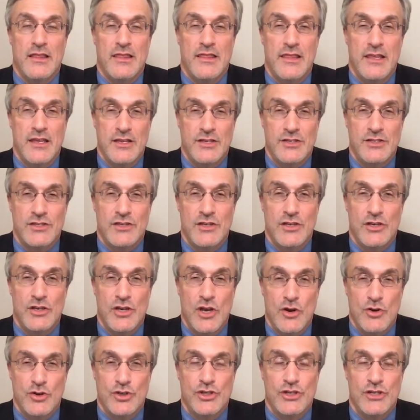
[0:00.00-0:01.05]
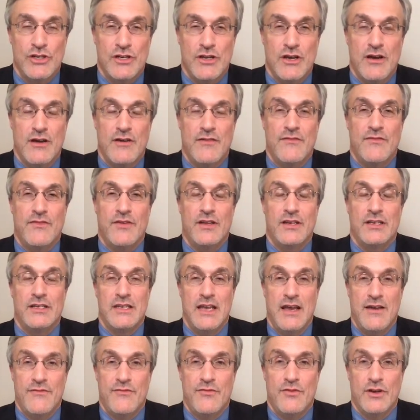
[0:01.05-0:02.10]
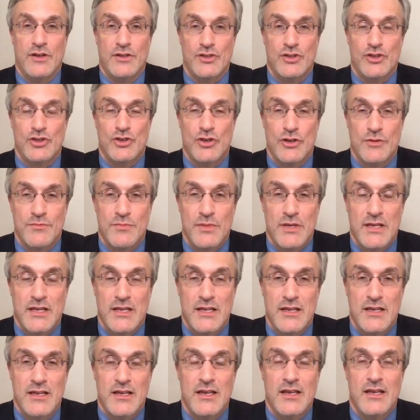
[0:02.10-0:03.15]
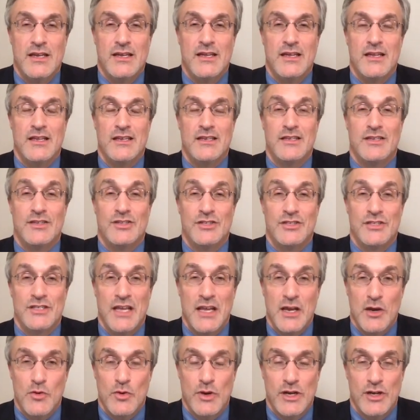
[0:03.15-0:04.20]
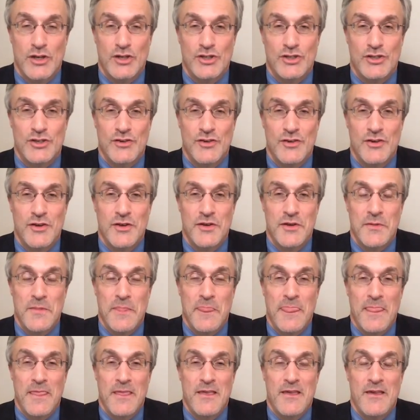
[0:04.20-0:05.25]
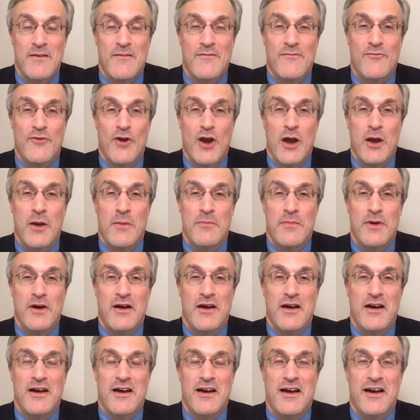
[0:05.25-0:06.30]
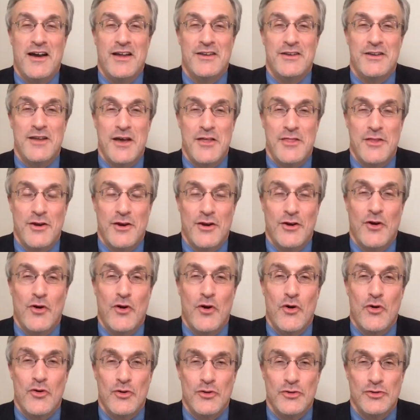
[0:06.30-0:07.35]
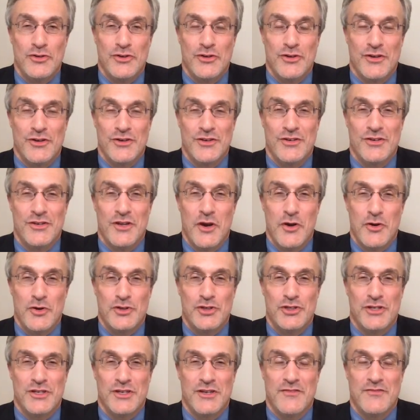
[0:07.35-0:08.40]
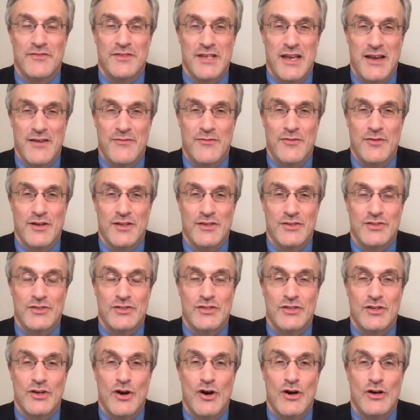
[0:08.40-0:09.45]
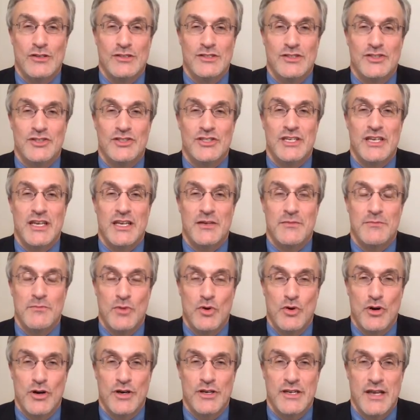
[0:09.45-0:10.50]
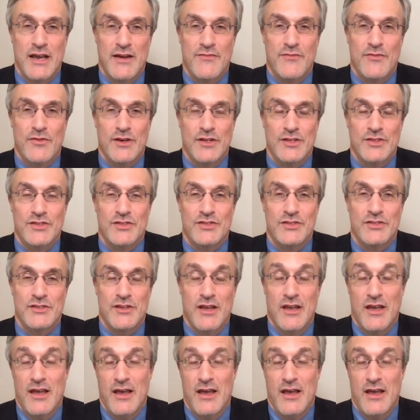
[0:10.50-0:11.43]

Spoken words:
this notion of deference should be distinguished from another older notion of deference called Skidmore Deference